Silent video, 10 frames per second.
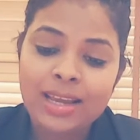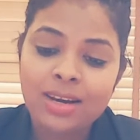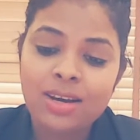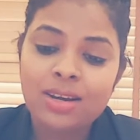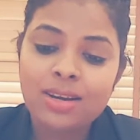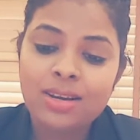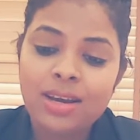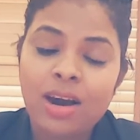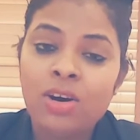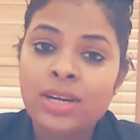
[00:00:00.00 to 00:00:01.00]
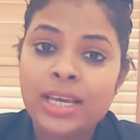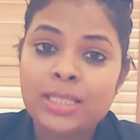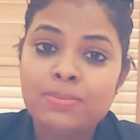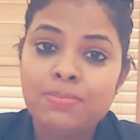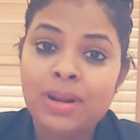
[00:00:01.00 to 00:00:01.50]
I can't
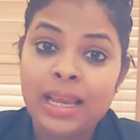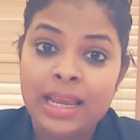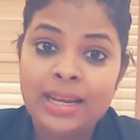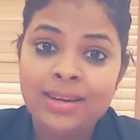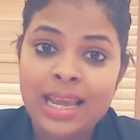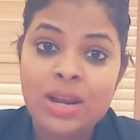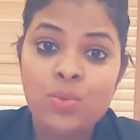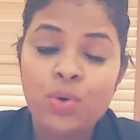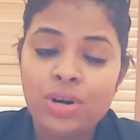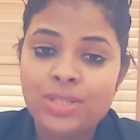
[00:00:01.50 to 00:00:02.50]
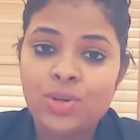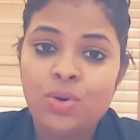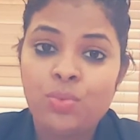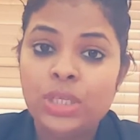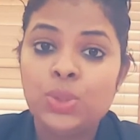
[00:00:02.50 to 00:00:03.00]
explain in words
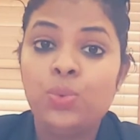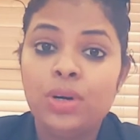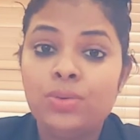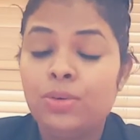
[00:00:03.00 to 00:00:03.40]
or which word